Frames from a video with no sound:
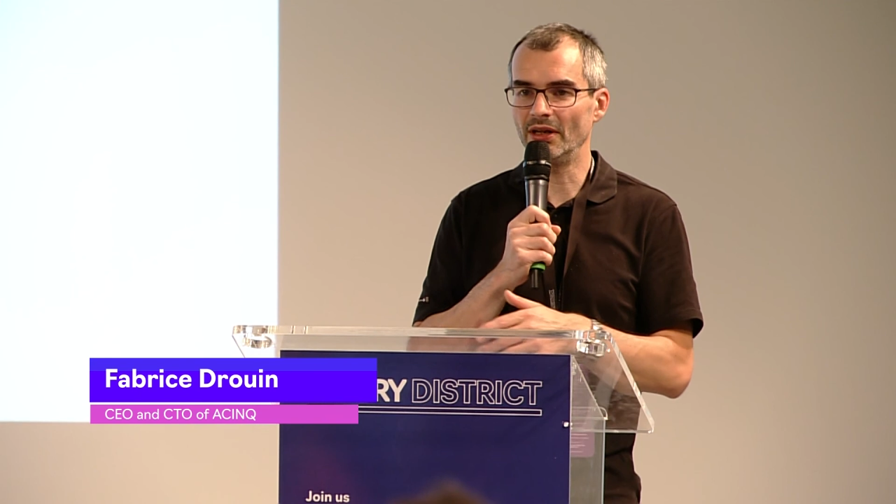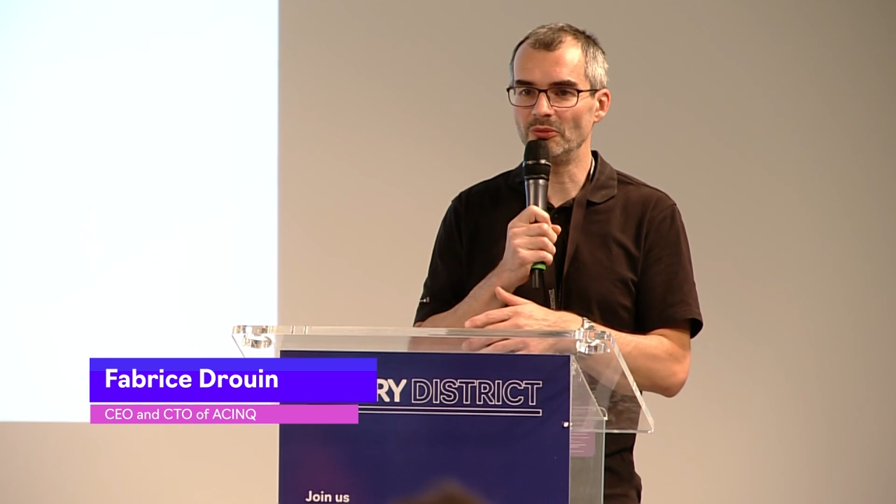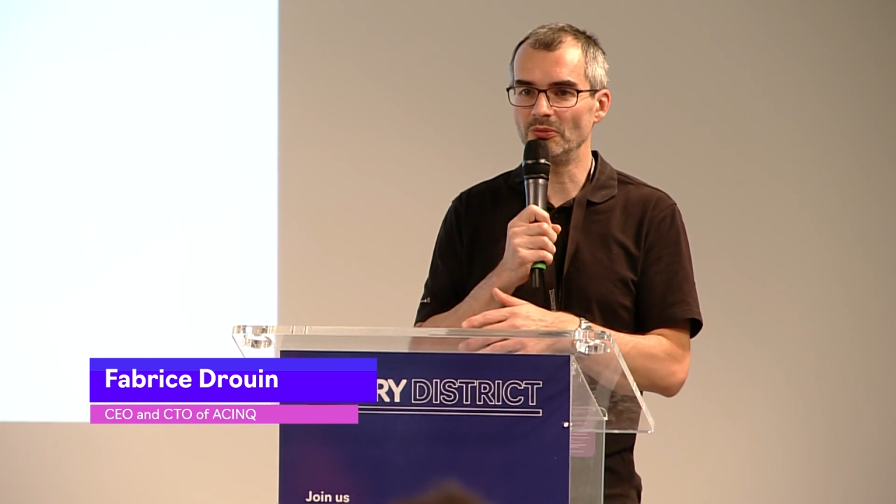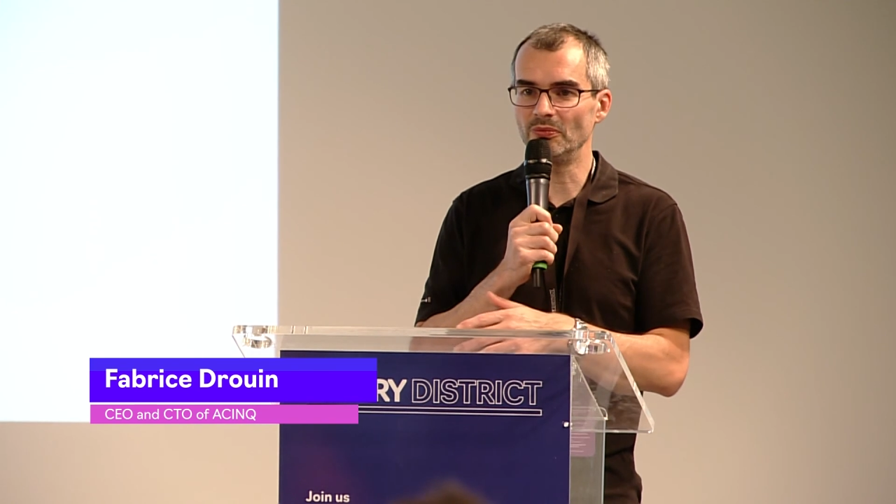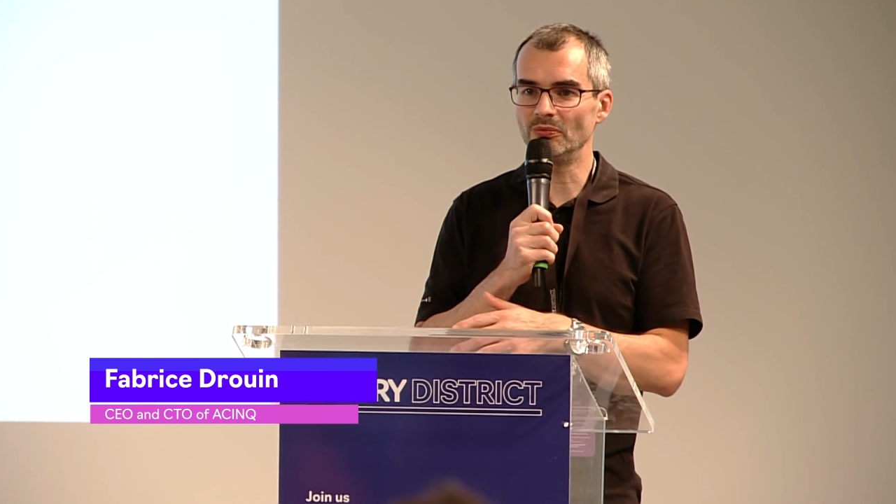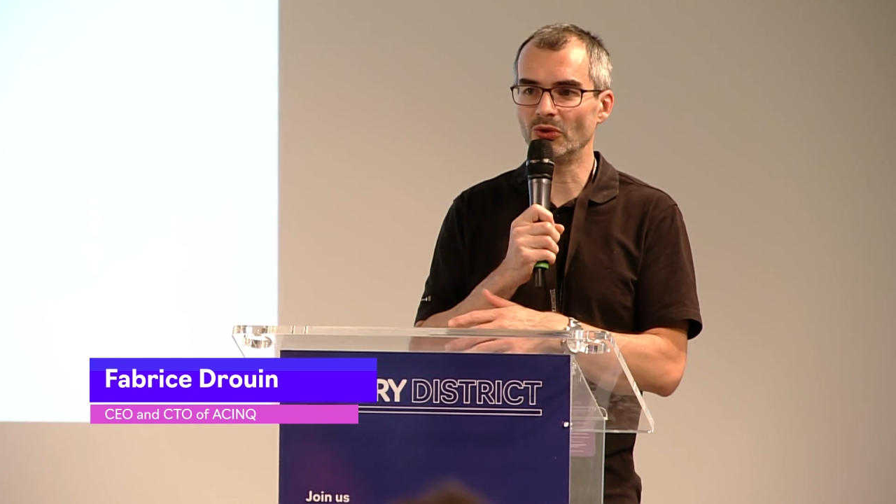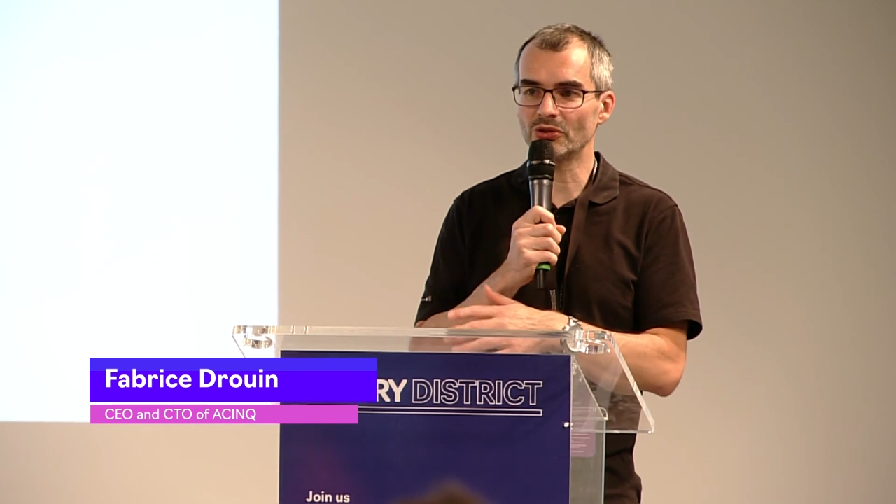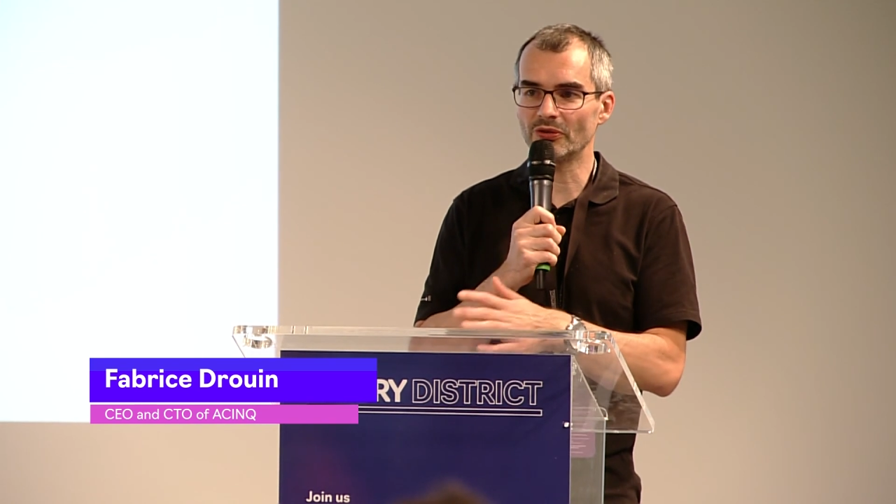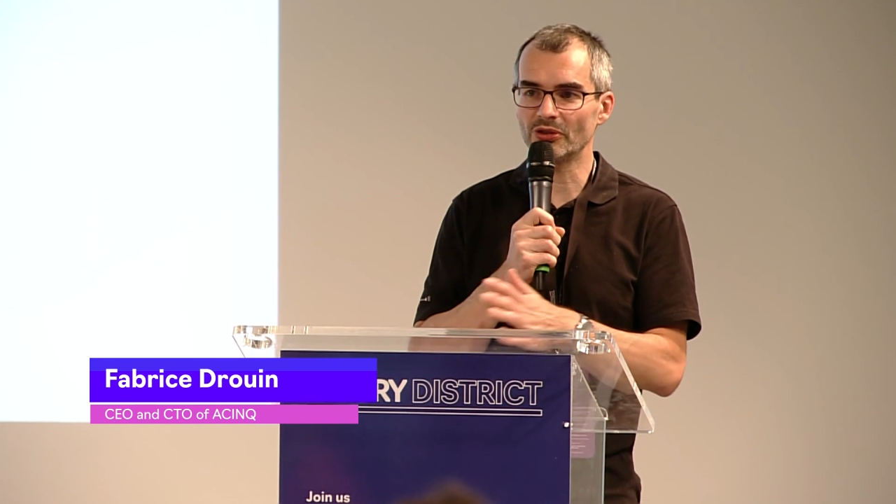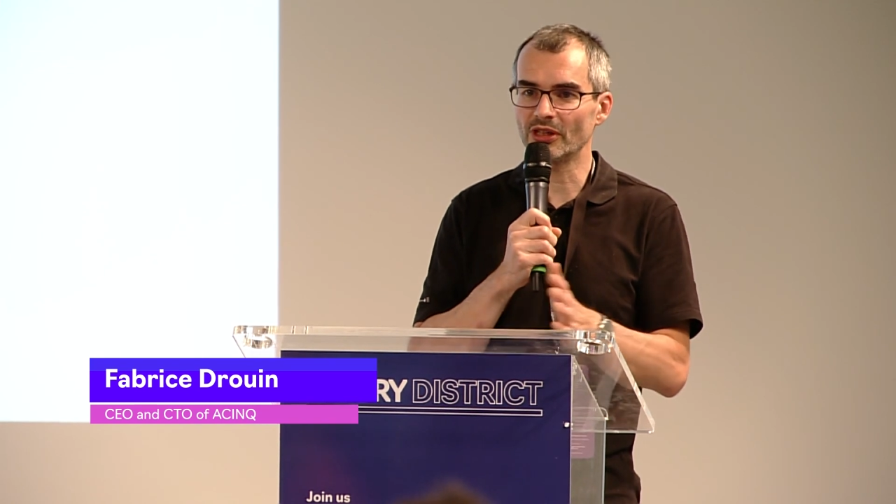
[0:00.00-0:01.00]
and
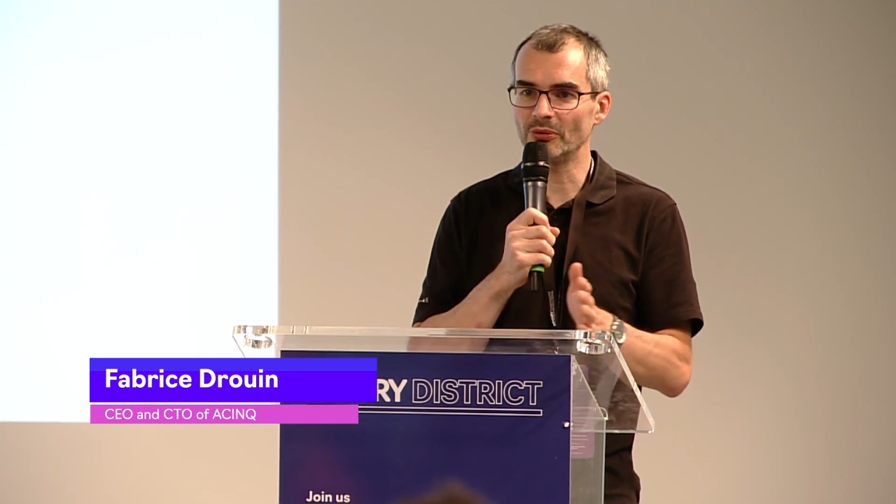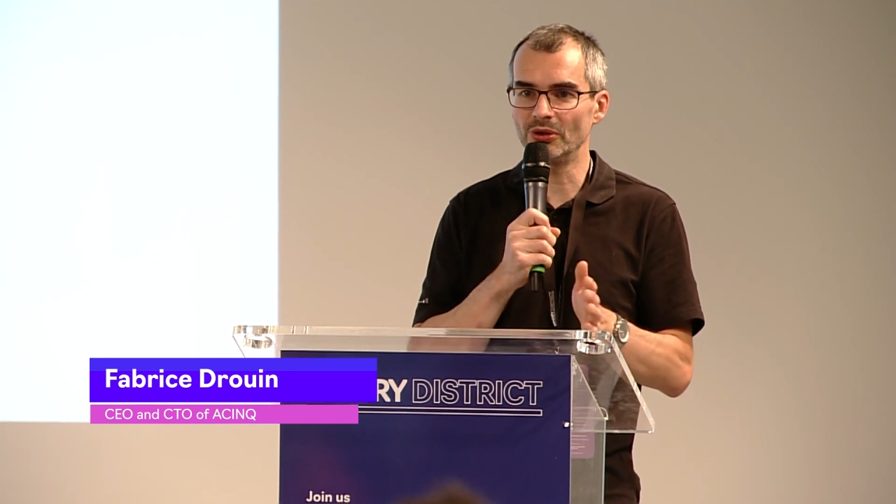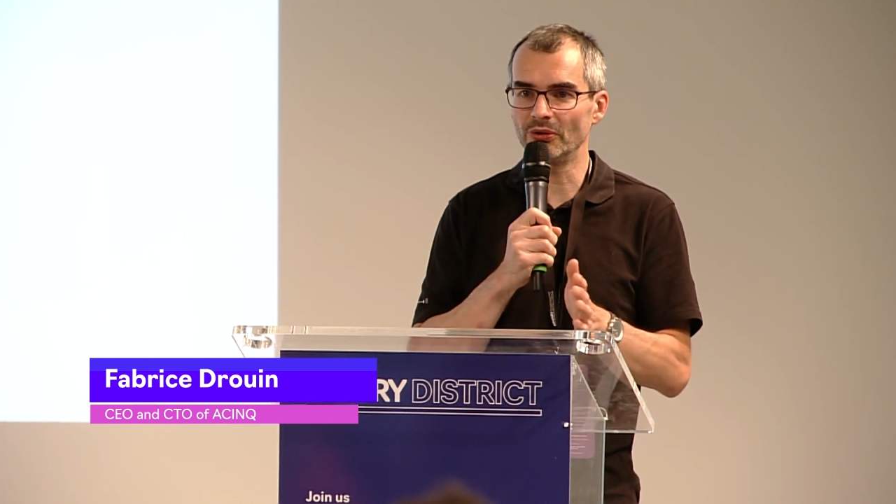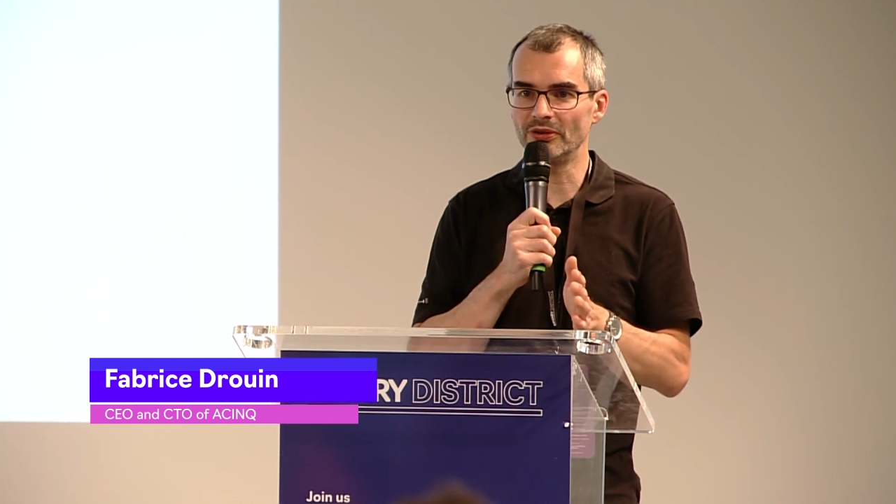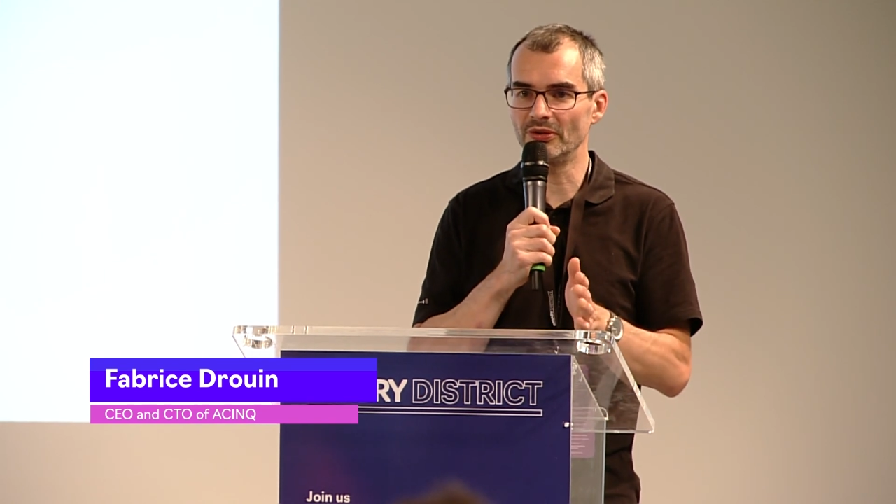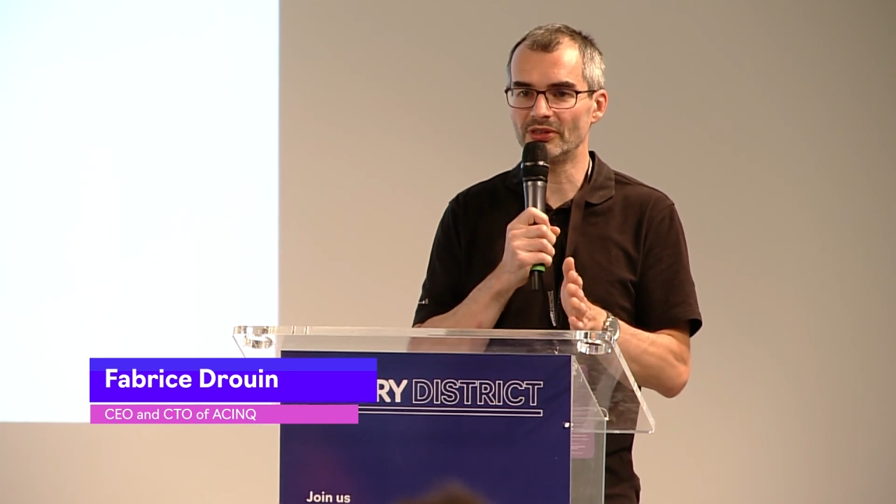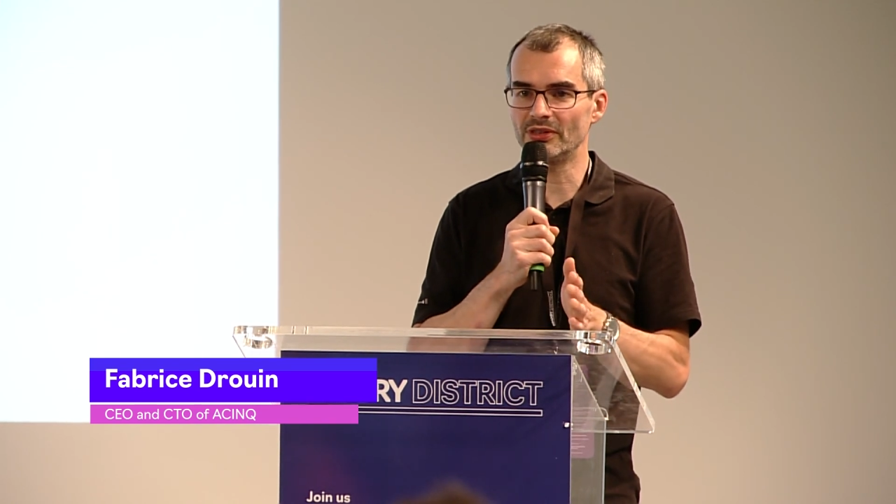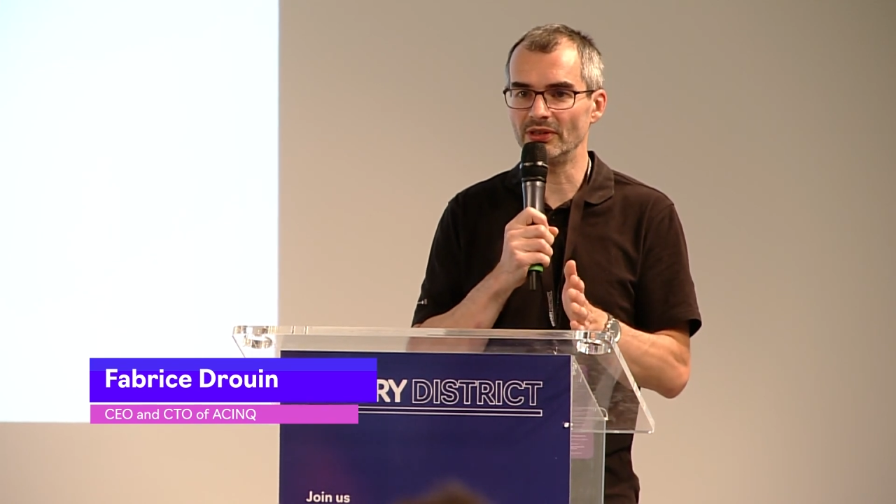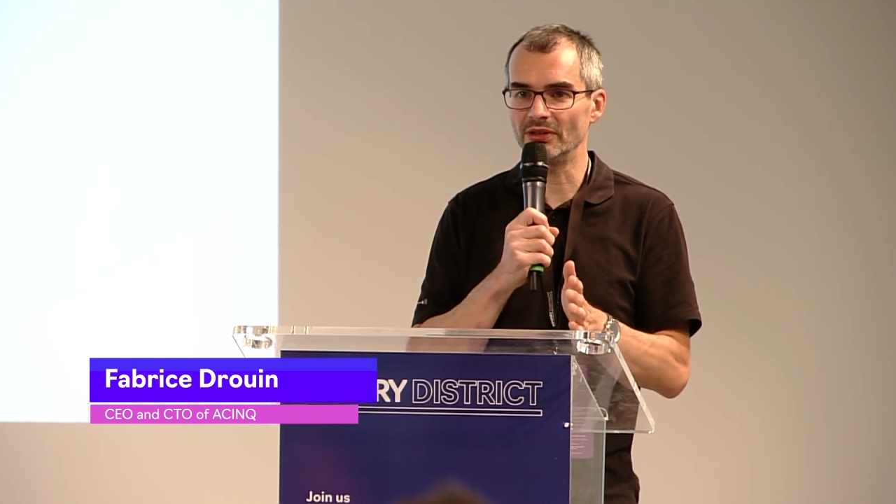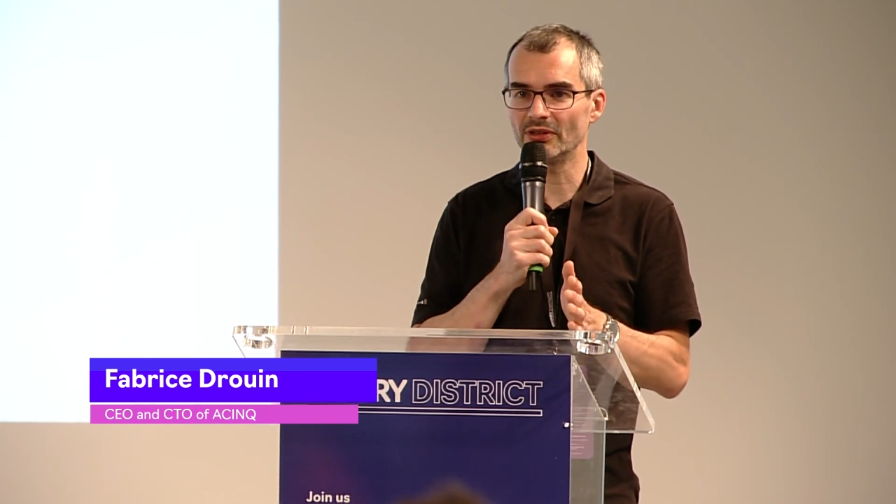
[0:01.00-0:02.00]
most of the time you don't even
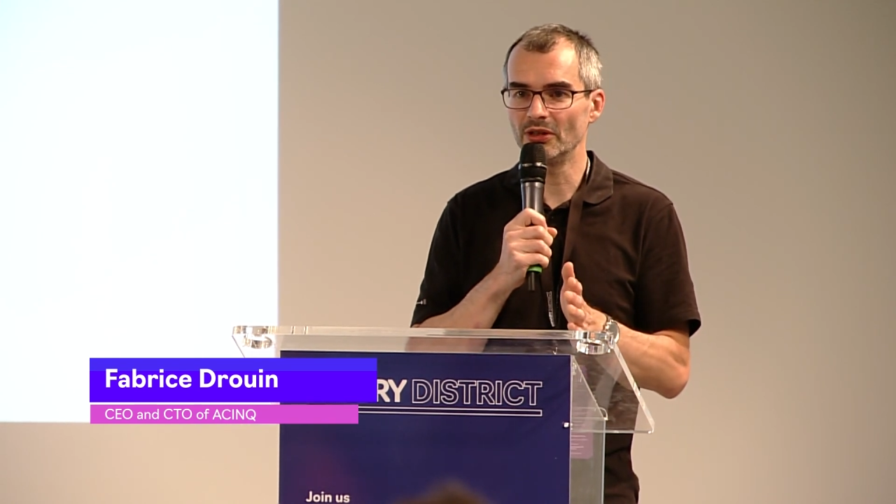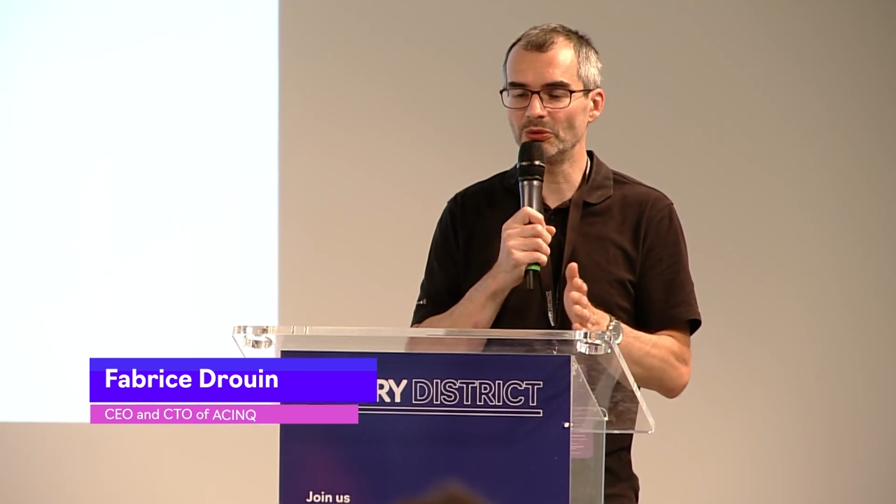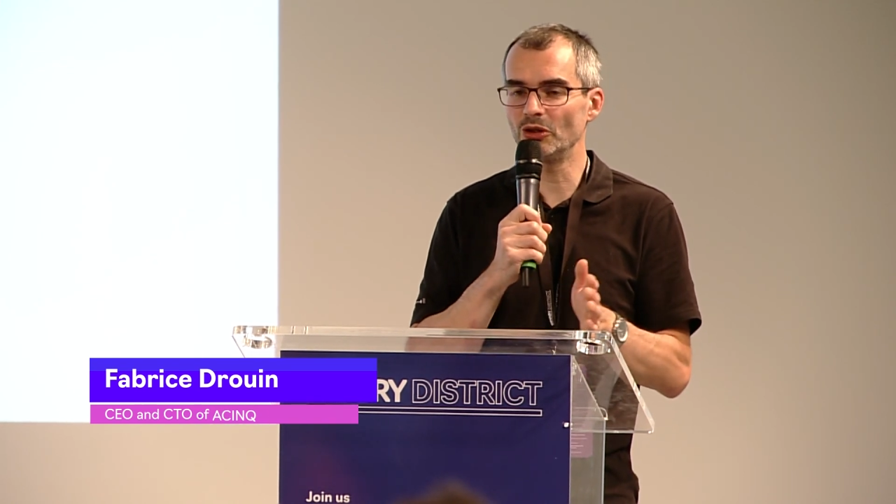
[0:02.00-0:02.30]
see it.